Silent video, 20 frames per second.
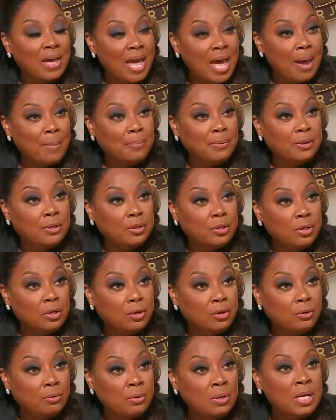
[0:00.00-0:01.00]
happened to
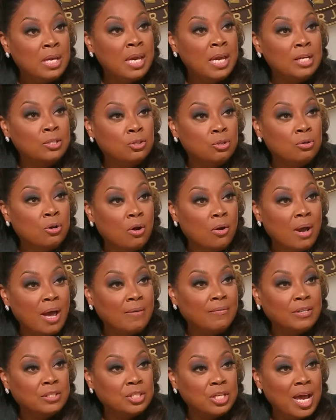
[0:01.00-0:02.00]
you is you don't
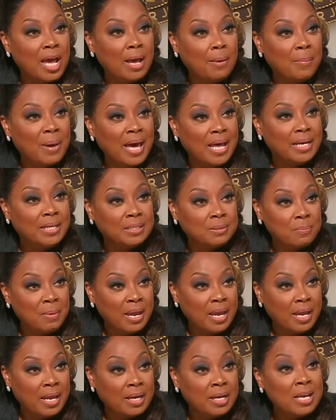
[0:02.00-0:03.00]
have a child by this
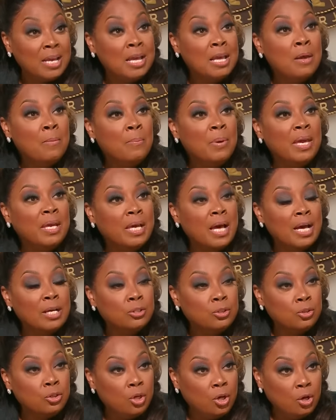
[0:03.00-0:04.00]
man. Thank God.
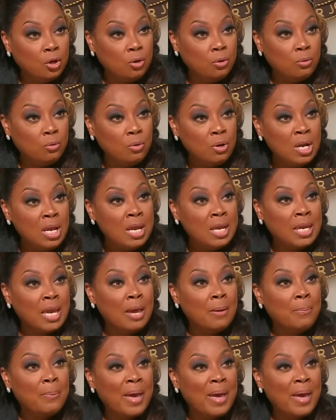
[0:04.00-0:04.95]
Because you can